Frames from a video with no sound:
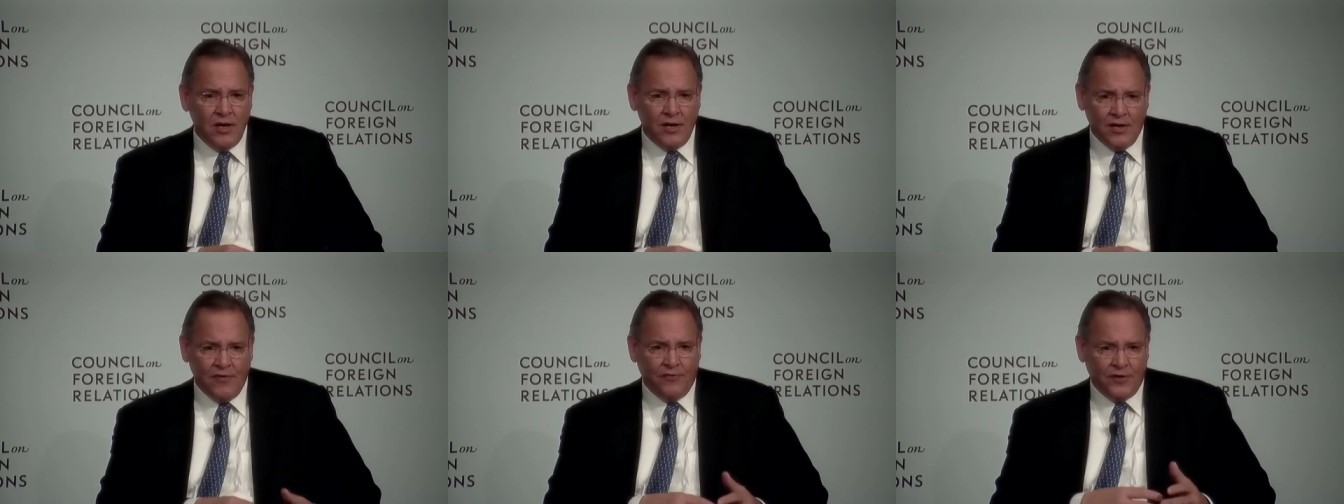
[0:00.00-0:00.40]

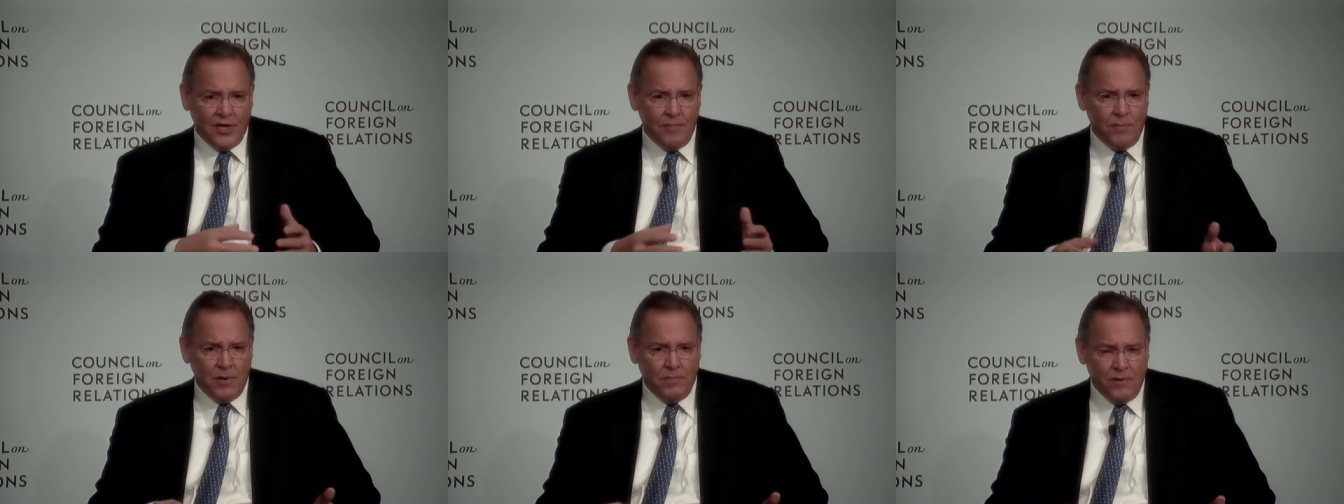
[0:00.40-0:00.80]
If T
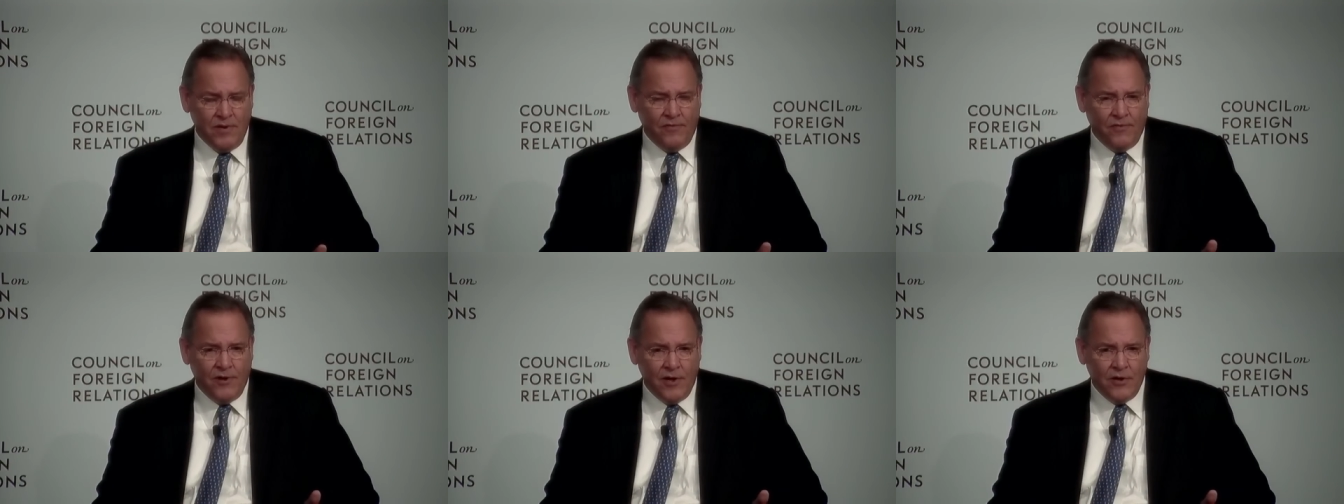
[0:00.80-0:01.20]
P P
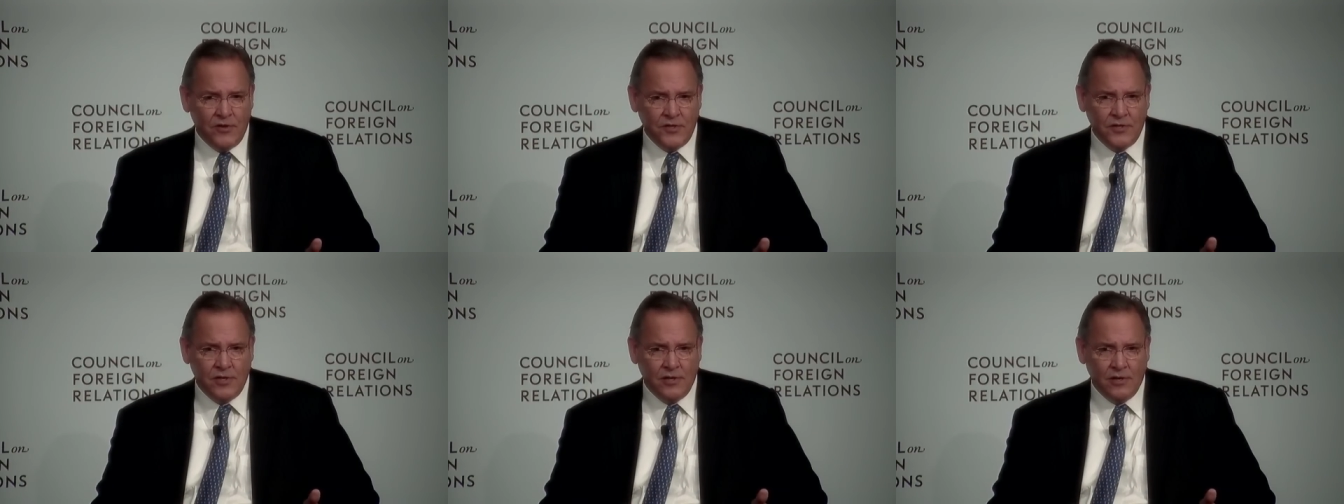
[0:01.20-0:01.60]

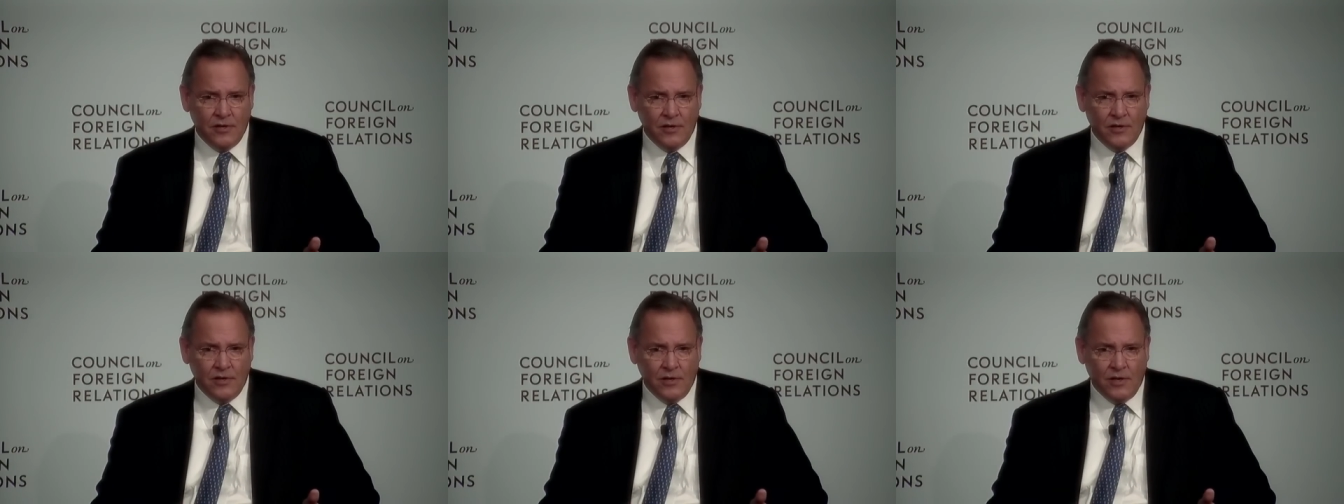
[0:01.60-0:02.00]
fails
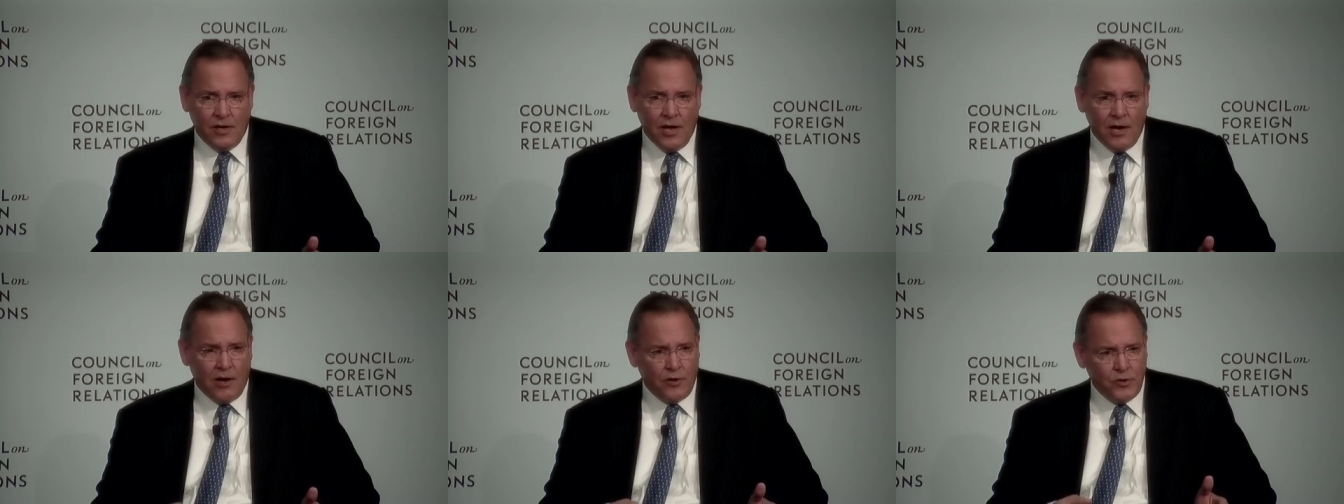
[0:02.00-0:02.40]
and
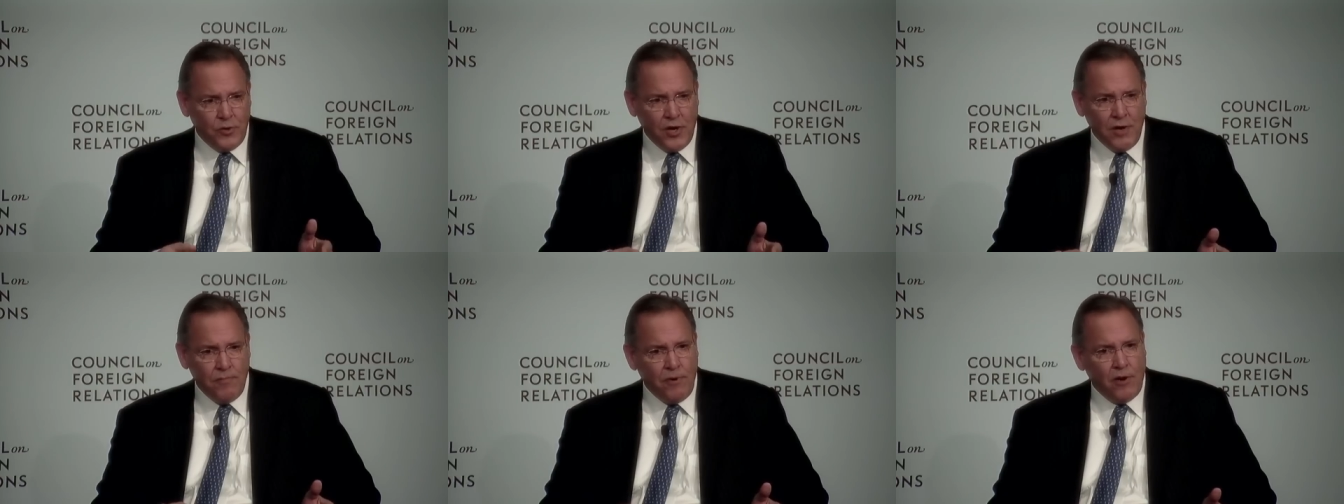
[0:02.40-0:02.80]
our
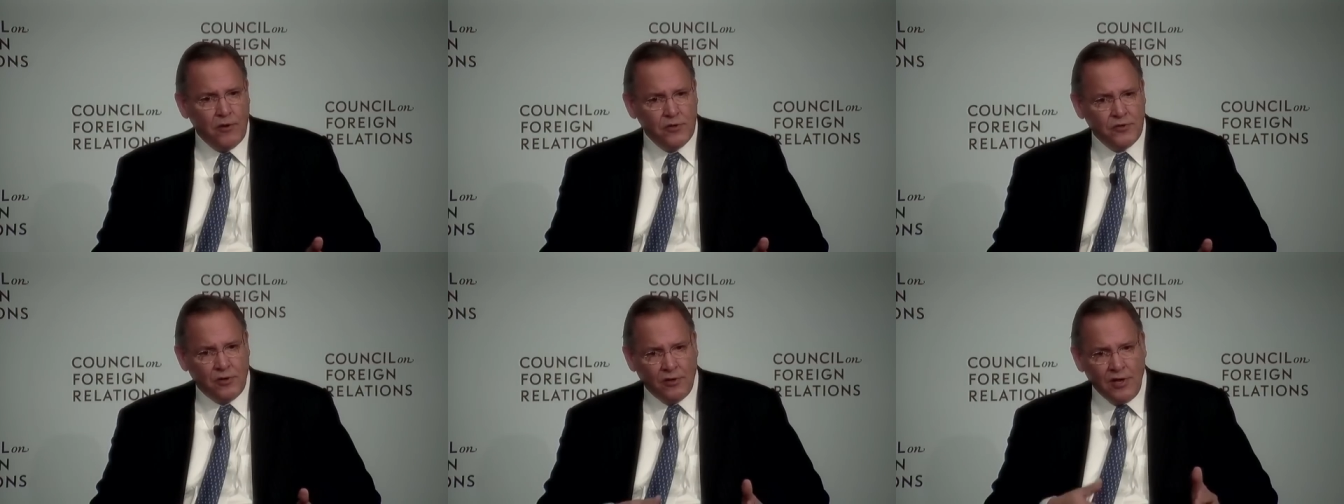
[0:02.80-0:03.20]
trading
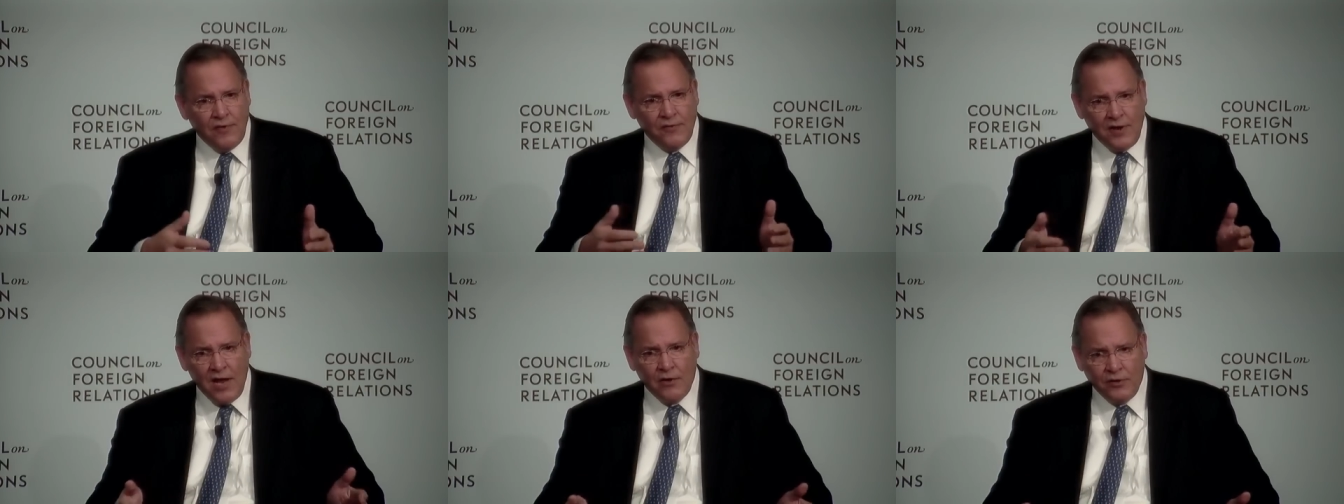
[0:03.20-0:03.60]
partners are left
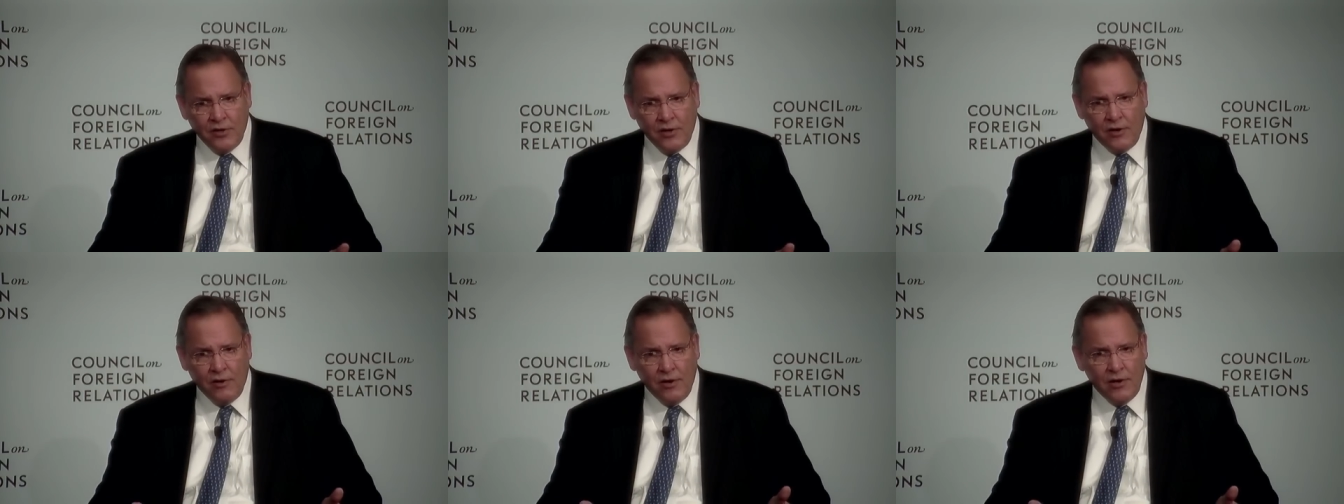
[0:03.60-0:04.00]
out
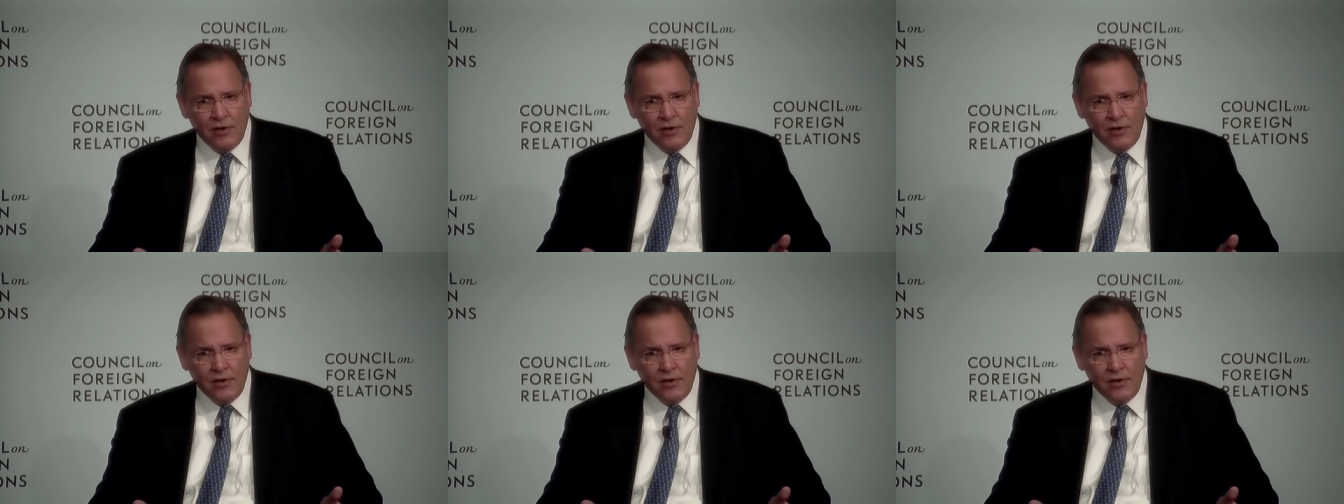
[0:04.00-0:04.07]
there,